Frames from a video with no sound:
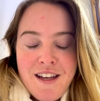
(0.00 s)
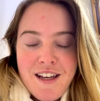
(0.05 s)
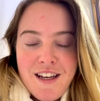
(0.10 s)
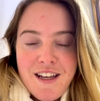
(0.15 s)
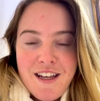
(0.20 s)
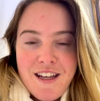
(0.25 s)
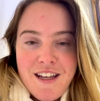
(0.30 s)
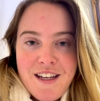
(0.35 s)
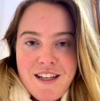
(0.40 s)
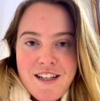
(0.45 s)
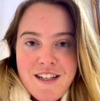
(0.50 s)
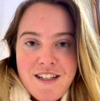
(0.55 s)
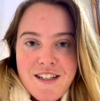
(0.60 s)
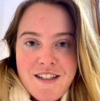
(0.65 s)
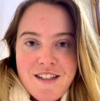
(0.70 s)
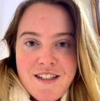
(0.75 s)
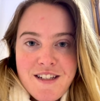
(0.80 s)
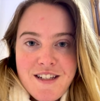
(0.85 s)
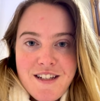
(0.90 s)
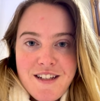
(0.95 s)

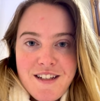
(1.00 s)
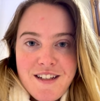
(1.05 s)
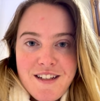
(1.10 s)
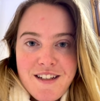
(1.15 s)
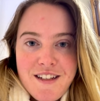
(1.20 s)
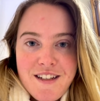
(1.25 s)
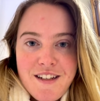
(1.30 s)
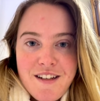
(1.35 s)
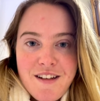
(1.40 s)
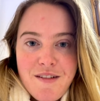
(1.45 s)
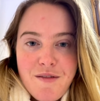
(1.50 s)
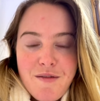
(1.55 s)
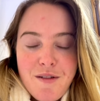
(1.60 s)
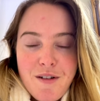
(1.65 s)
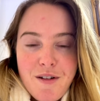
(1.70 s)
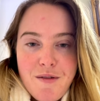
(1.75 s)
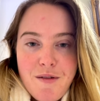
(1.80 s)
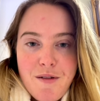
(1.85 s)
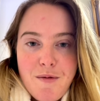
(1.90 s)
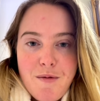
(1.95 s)
And we
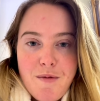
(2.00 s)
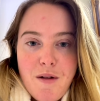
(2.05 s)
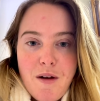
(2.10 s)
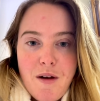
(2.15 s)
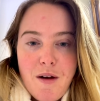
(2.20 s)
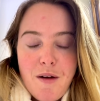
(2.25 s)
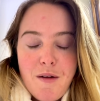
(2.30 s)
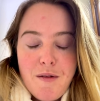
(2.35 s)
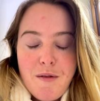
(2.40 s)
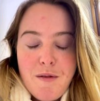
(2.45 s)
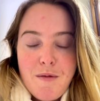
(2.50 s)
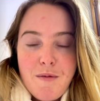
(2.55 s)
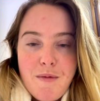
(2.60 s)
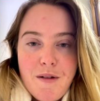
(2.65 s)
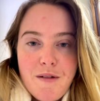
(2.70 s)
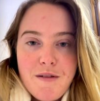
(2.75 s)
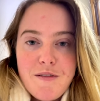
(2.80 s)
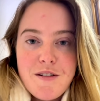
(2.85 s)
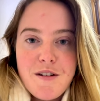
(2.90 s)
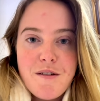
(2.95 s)
are
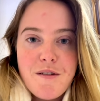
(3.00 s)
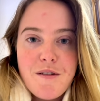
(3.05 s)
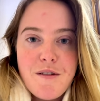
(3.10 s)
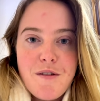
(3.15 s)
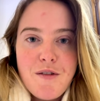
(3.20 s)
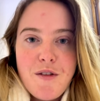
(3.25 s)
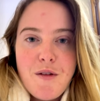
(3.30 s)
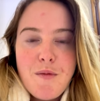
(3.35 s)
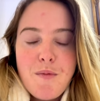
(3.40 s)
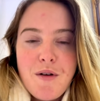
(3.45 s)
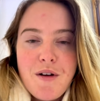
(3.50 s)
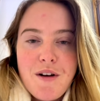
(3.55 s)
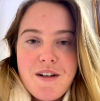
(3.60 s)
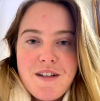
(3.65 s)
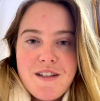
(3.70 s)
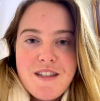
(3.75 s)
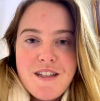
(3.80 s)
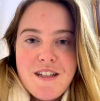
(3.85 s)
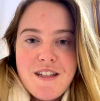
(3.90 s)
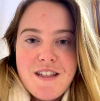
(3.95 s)
about to go through the
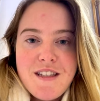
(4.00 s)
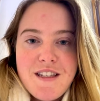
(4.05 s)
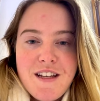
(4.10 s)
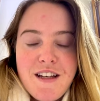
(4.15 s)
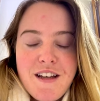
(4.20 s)
process